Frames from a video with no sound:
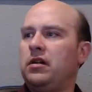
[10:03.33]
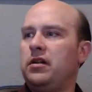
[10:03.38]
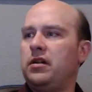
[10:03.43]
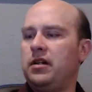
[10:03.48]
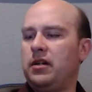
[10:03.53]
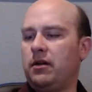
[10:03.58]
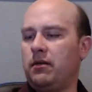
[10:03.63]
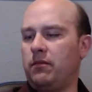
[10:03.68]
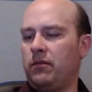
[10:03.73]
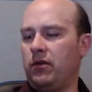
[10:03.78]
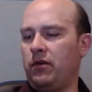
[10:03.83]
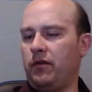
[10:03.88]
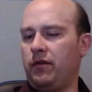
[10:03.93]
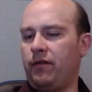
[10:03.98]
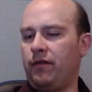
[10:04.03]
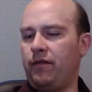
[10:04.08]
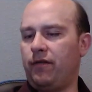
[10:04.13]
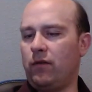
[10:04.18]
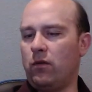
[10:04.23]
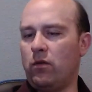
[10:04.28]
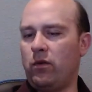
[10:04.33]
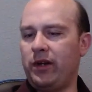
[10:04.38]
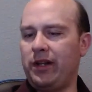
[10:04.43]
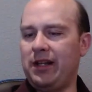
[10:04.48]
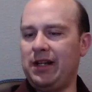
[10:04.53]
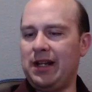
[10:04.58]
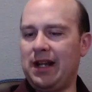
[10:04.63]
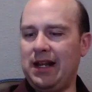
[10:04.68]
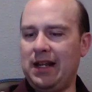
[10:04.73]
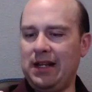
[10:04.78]
number
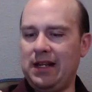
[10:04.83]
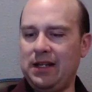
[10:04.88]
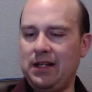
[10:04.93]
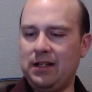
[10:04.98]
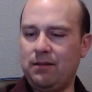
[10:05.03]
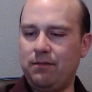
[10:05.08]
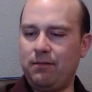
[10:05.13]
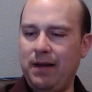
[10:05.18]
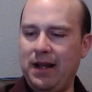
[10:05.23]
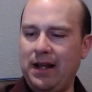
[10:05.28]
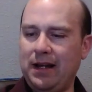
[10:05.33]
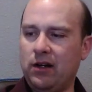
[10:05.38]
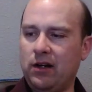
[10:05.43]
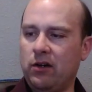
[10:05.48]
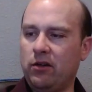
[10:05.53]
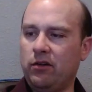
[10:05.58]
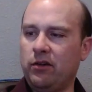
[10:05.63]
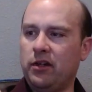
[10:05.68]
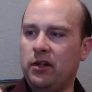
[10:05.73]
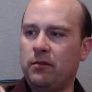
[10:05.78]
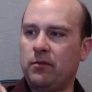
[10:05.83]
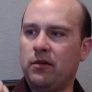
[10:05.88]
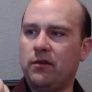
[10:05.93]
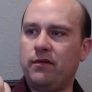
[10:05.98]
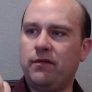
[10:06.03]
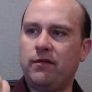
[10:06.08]
48. Batgirl number